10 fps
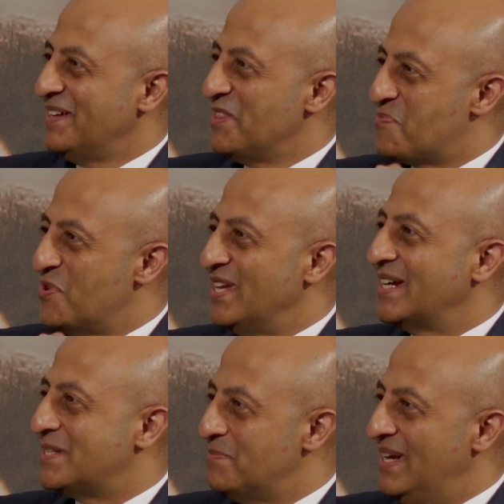the
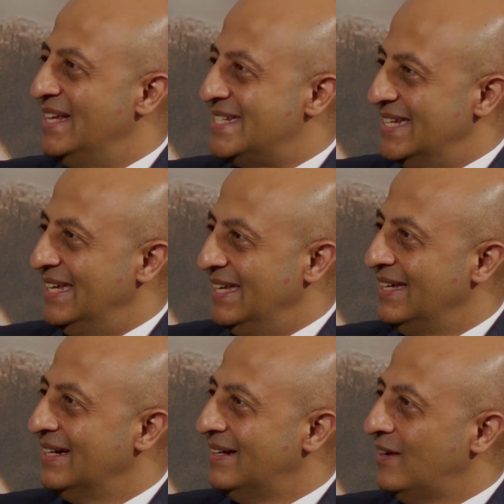
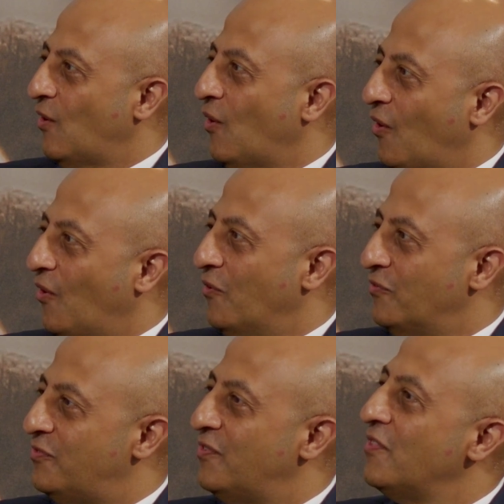predictability
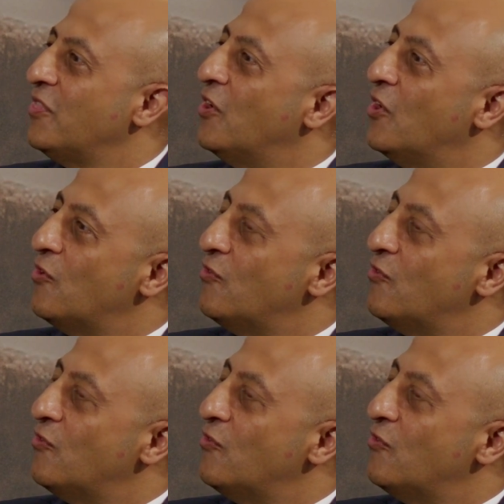of the